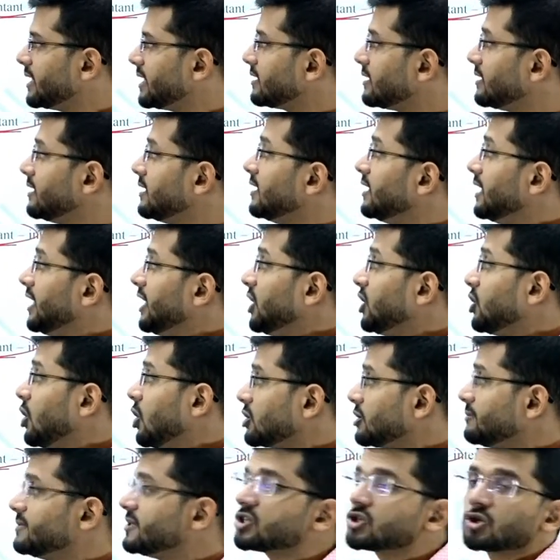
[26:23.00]
should be there.
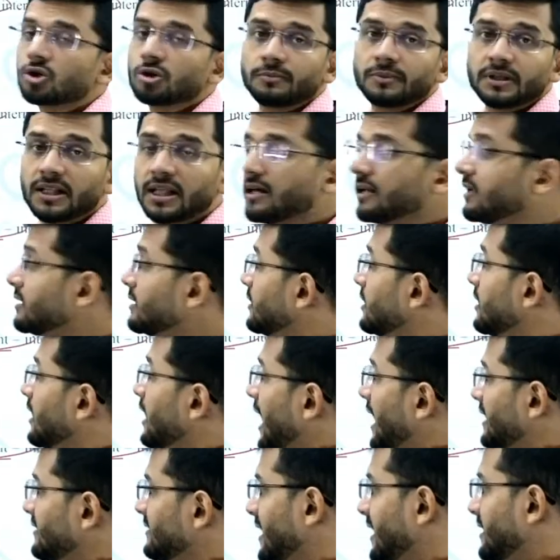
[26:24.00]
Economist should be there,
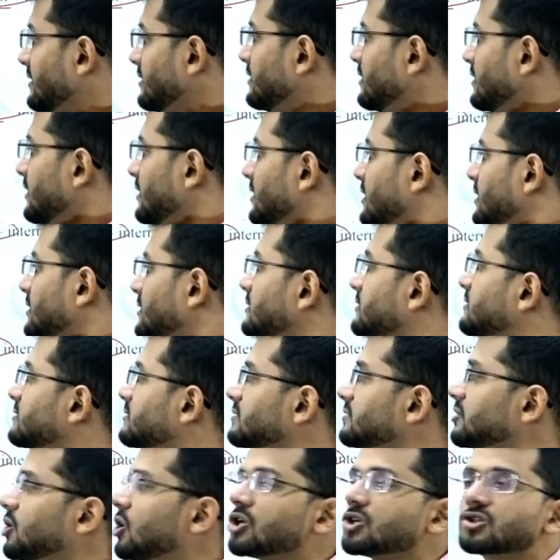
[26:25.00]
and then
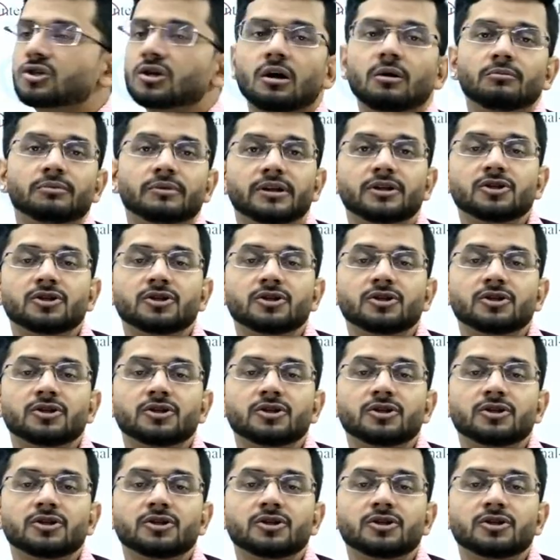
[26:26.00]
a cost